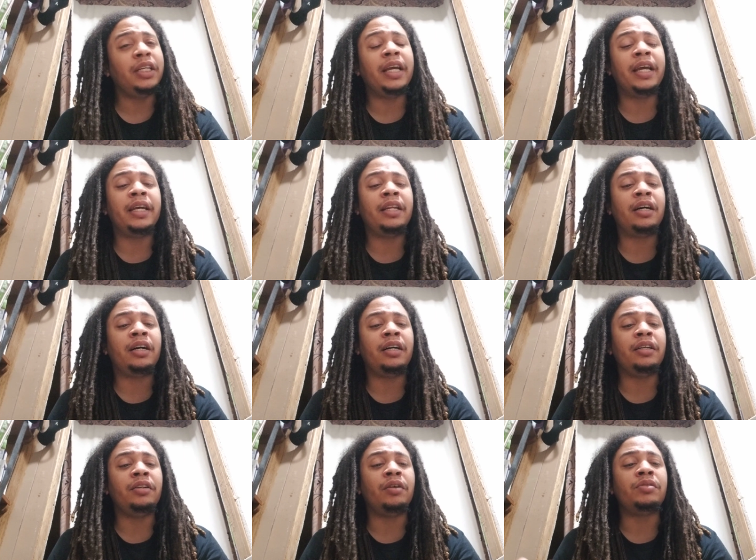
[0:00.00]
and uh
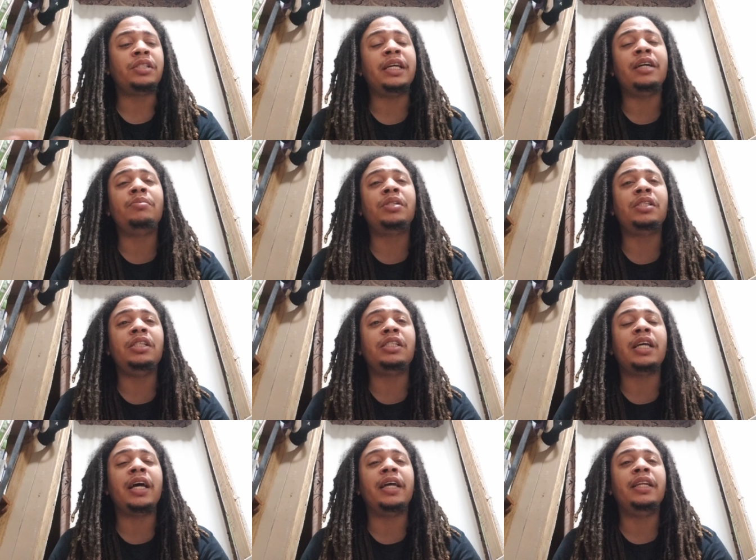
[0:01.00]
you know sam sees
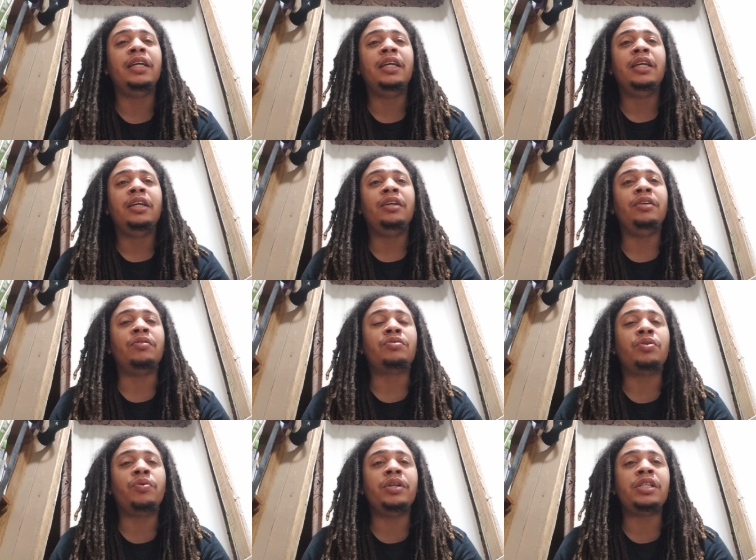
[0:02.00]
that you know
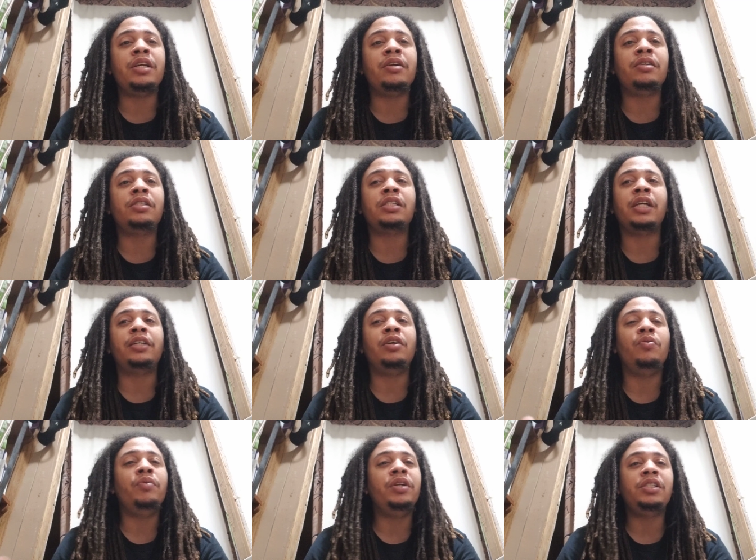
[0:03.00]
tori's here and she's like
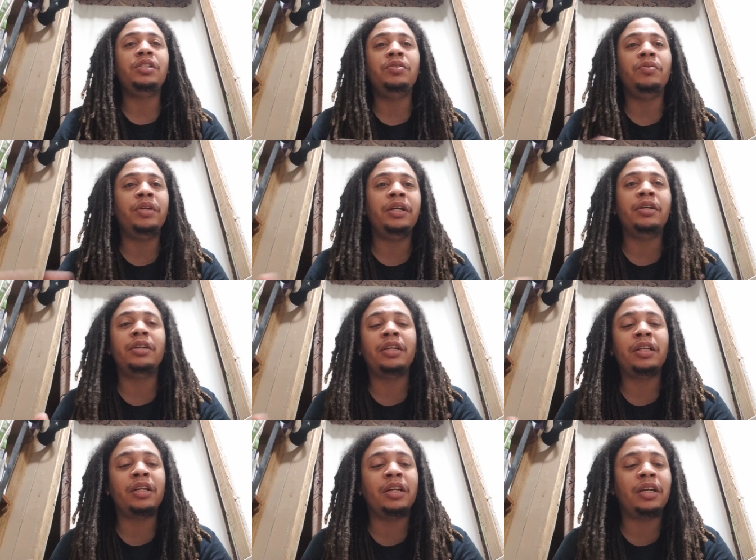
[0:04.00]
yo what is she doing here da,
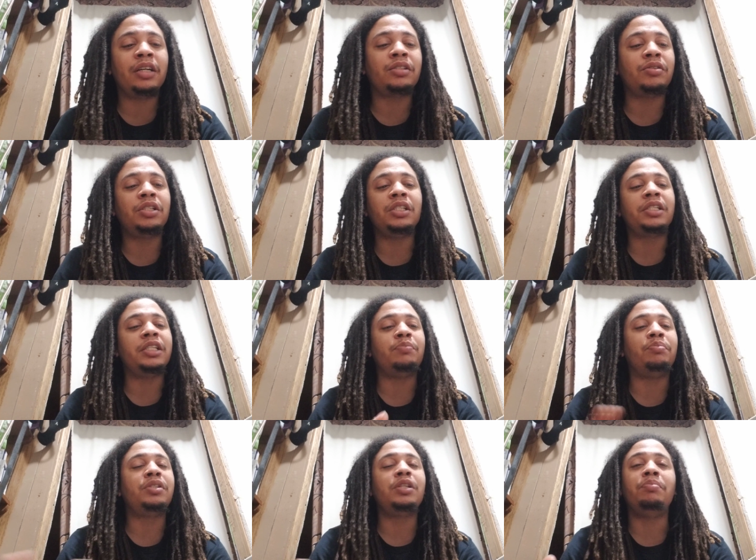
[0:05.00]
da, da, da. so she gets
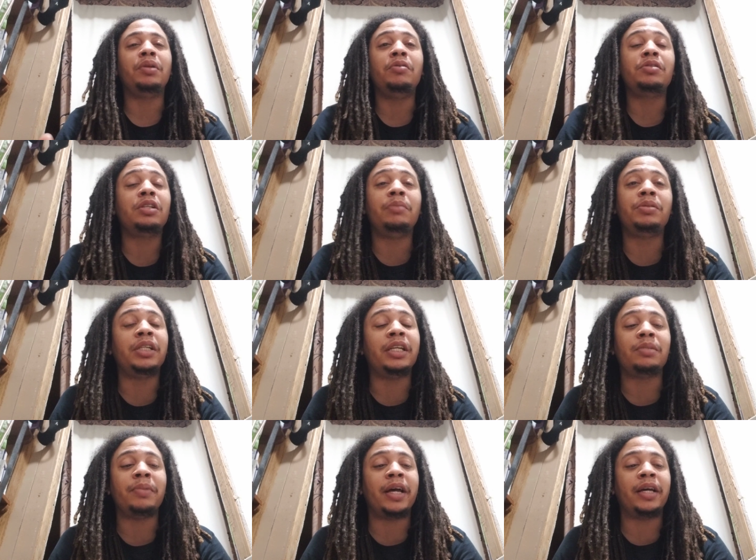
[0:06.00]
she blows up she
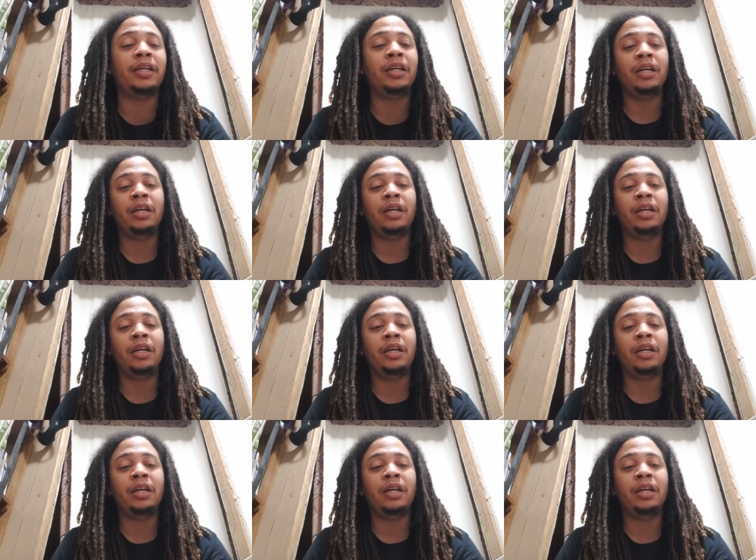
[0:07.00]
gets mad